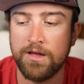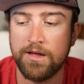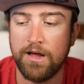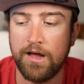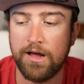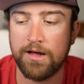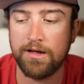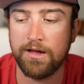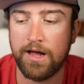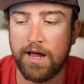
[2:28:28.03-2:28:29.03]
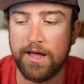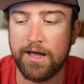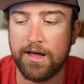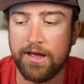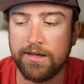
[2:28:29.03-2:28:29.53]

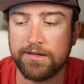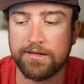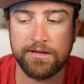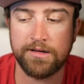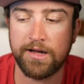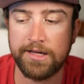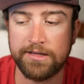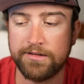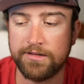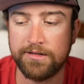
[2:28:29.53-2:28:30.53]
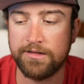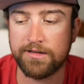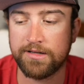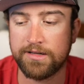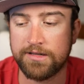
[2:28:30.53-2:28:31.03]
I
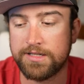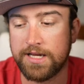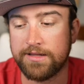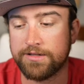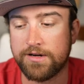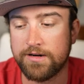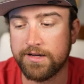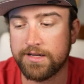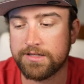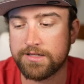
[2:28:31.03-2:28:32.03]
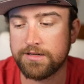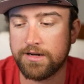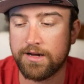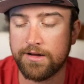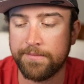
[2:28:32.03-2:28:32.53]
set the targets,
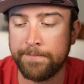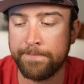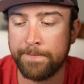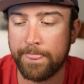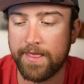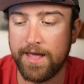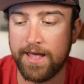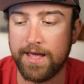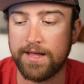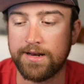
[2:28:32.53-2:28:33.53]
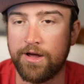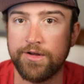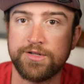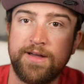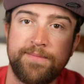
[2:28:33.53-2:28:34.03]
and I
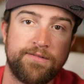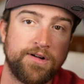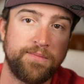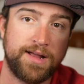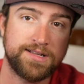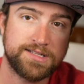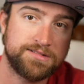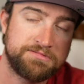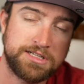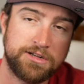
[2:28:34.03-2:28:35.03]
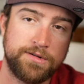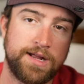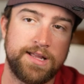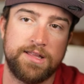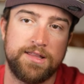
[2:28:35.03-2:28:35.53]
also have my robots, so
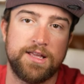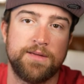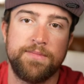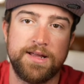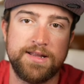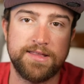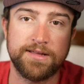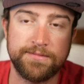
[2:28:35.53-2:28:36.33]
they can be anything.